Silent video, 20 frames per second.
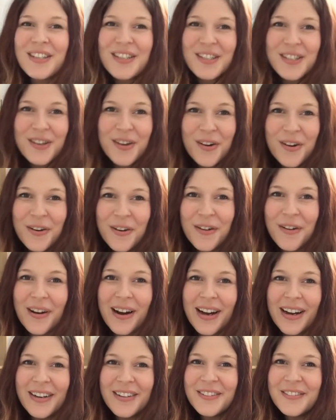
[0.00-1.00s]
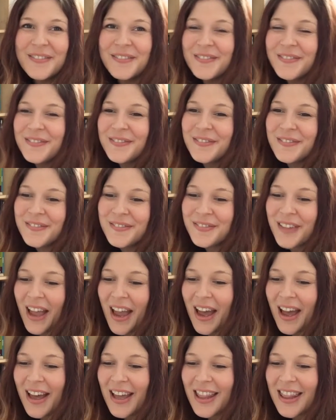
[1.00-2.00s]
So
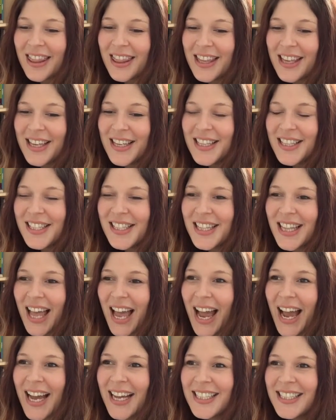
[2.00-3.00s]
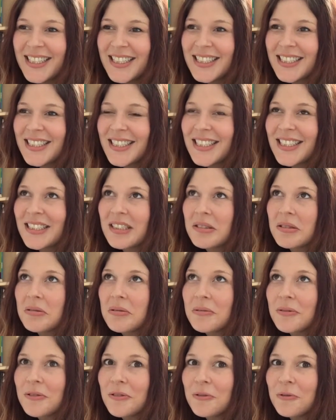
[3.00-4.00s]
these
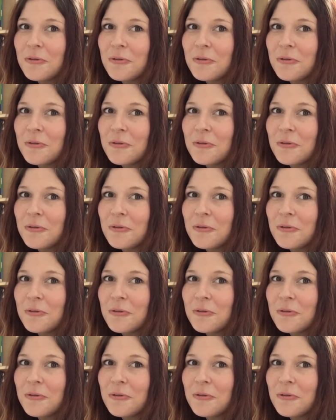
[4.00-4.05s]
last